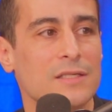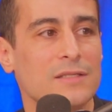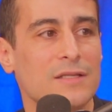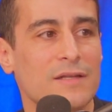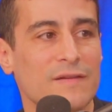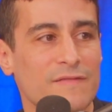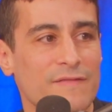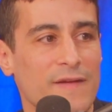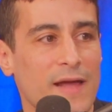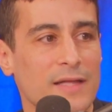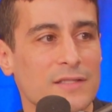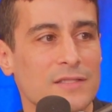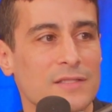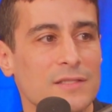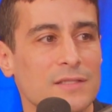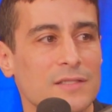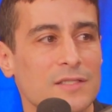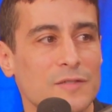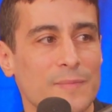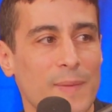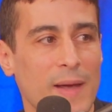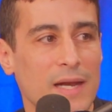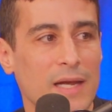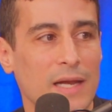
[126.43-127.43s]
defense
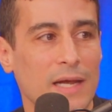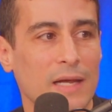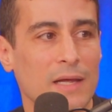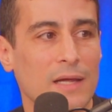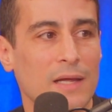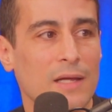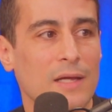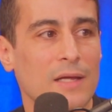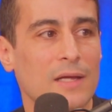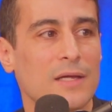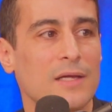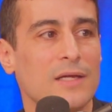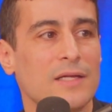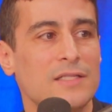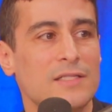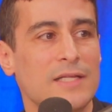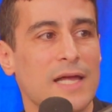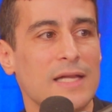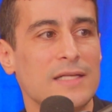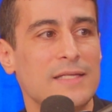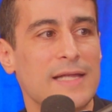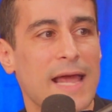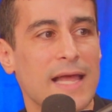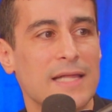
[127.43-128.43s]
spending,
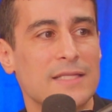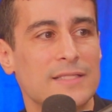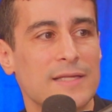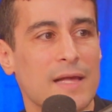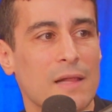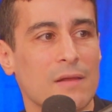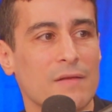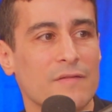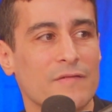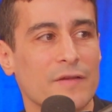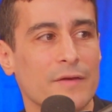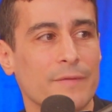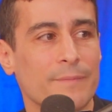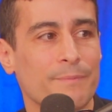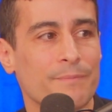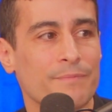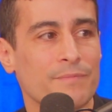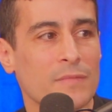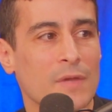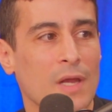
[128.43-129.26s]
said Dan Sullivan,